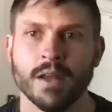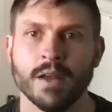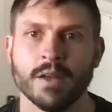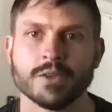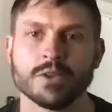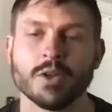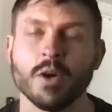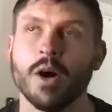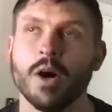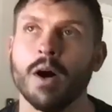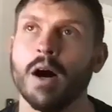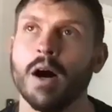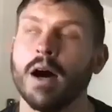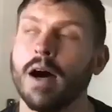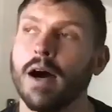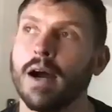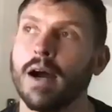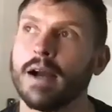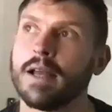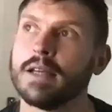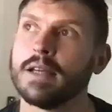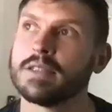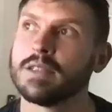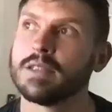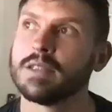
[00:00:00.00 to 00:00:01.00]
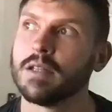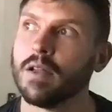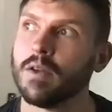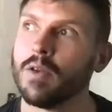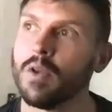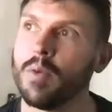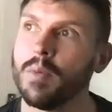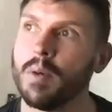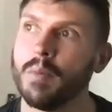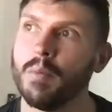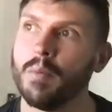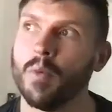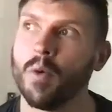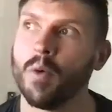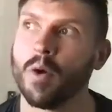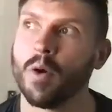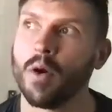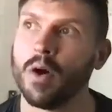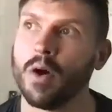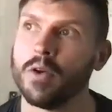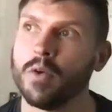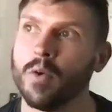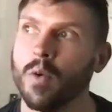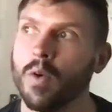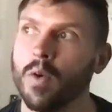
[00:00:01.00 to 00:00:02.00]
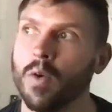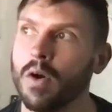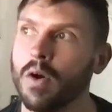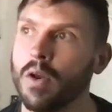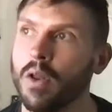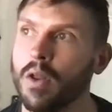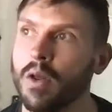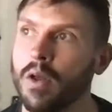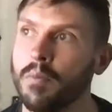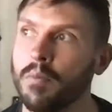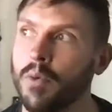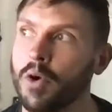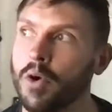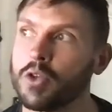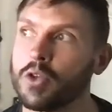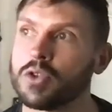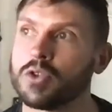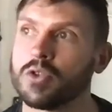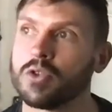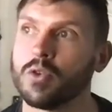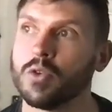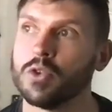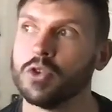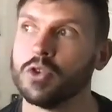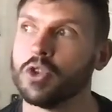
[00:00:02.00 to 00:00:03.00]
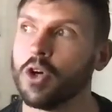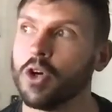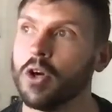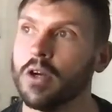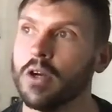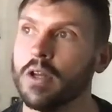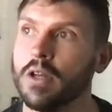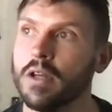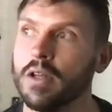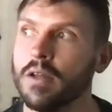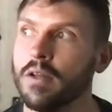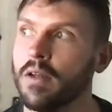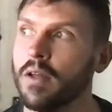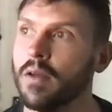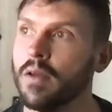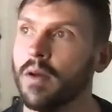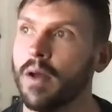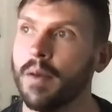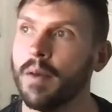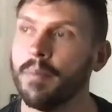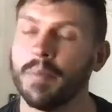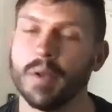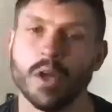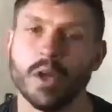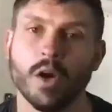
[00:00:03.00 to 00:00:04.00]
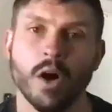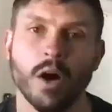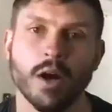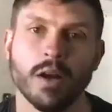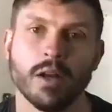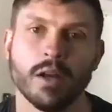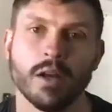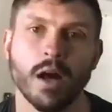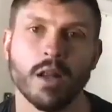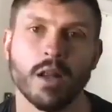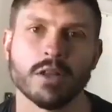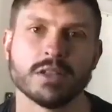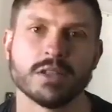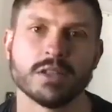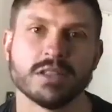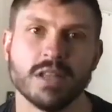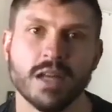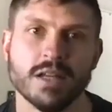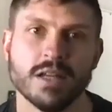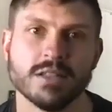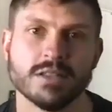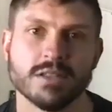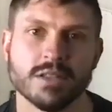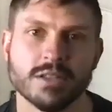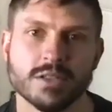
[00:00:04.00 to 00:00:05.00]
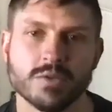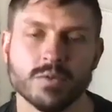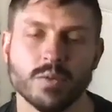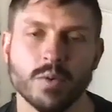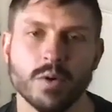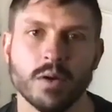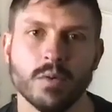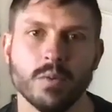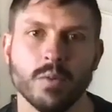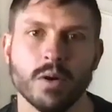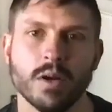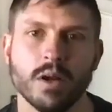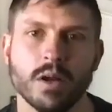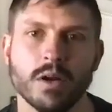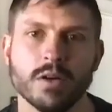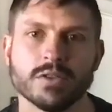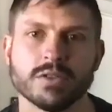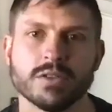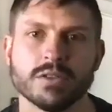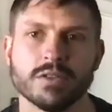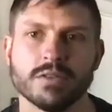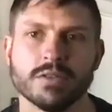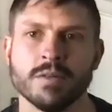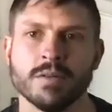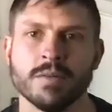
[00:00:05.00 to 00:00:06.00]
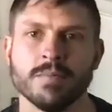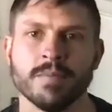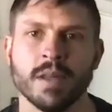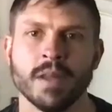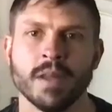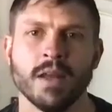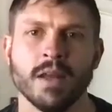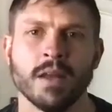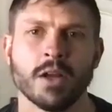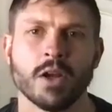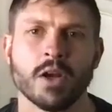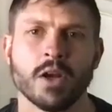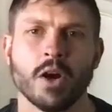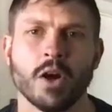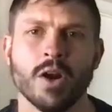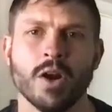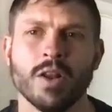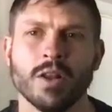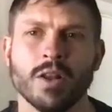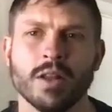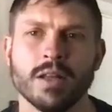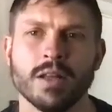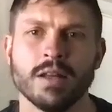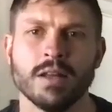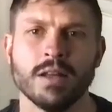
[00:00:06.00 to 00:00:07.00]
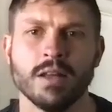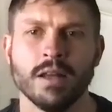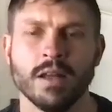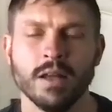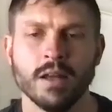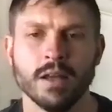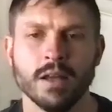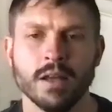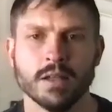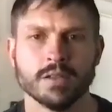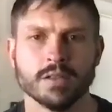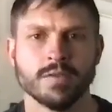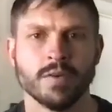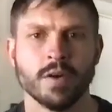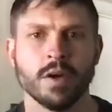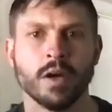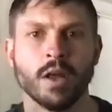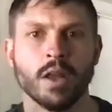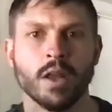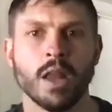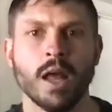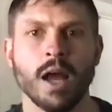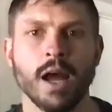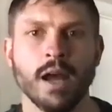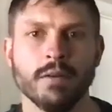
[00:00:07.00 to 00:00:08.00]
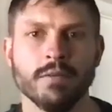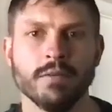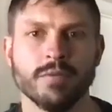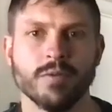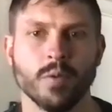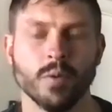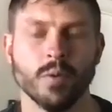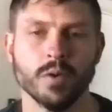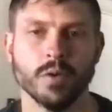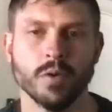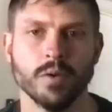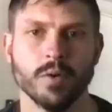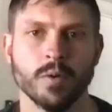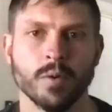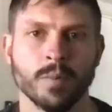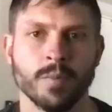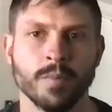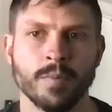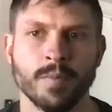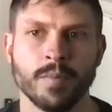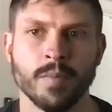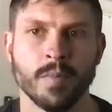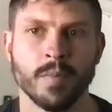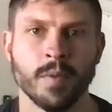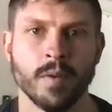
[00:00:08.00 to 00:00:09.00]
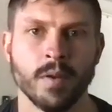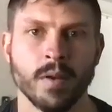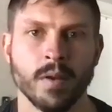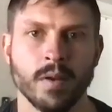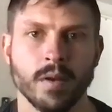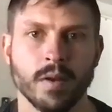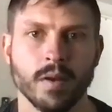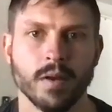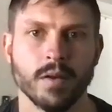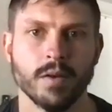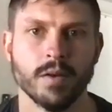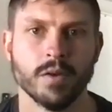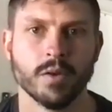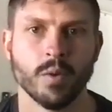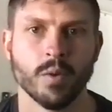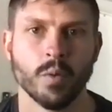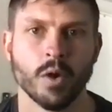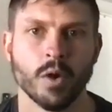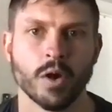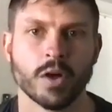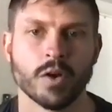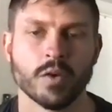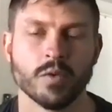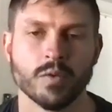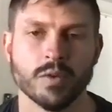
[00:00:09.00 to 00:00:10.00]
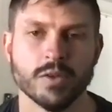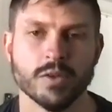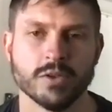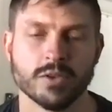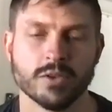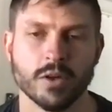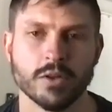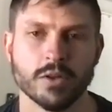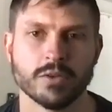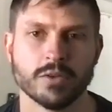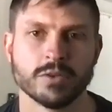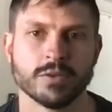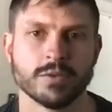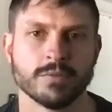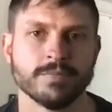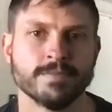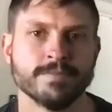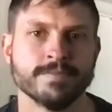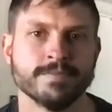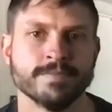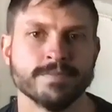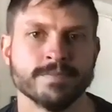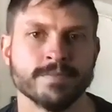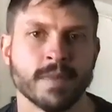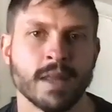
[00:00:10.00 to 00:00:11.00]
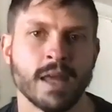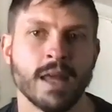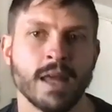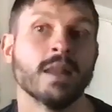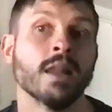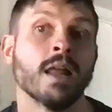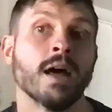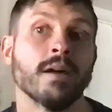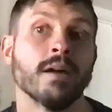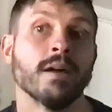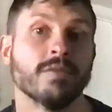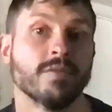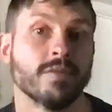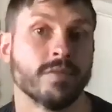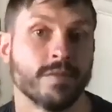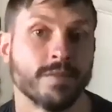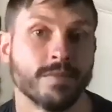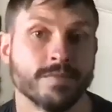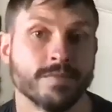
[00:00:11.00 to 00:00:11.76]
so I guess a little bit more on your personal journey beyond allostasis. What else currently is very alive for you in your work and research and life?